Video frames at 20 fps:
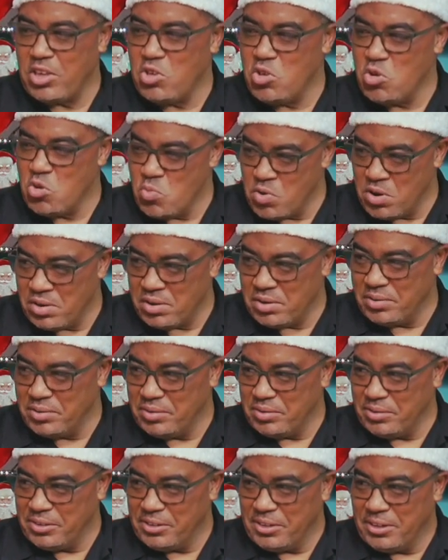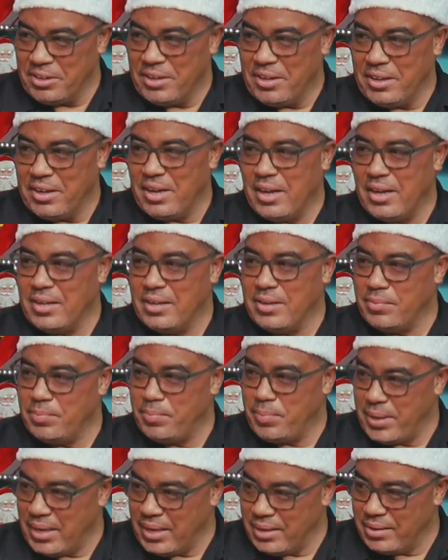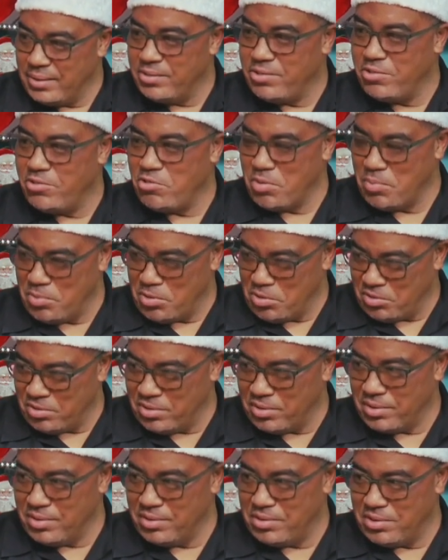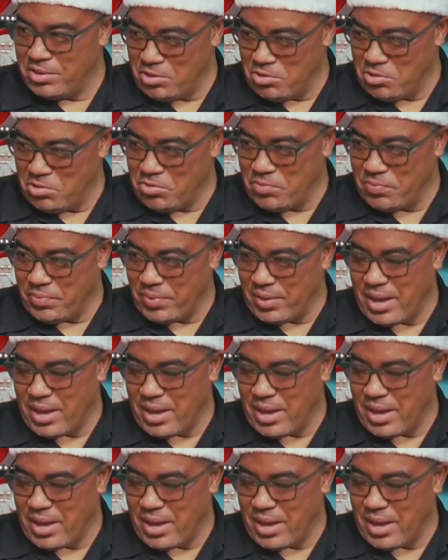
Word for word: Yuma paid tribute to you.